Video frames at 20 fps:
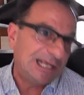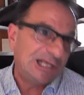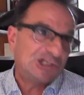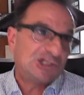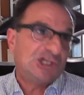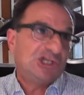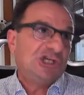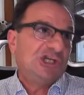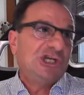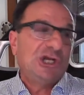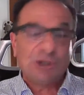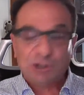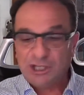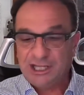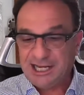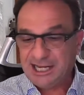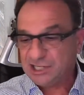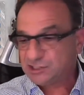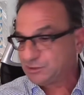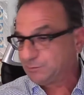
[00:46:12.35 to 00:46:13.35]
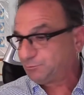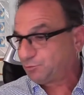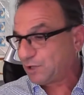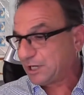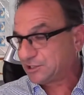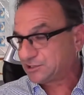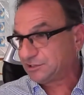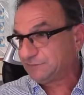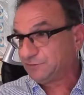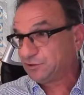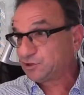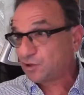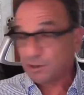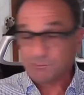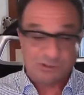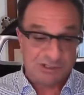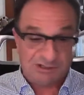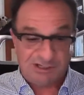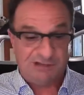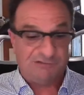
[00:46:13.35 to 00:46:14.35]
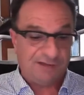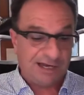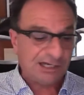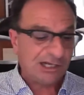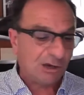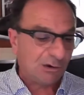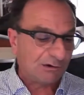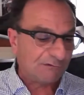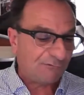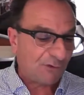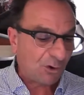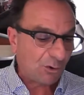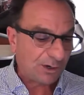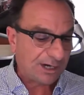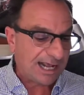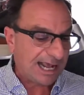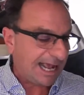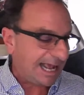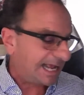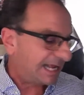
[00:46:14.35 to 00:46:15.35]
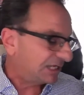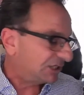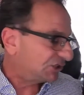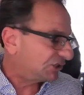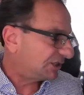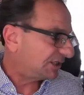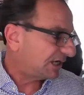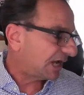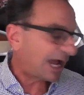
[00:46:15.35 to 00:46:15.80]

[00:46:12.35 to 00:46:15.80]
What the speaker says: isn't nearly as oppressive in terms of the event going forward as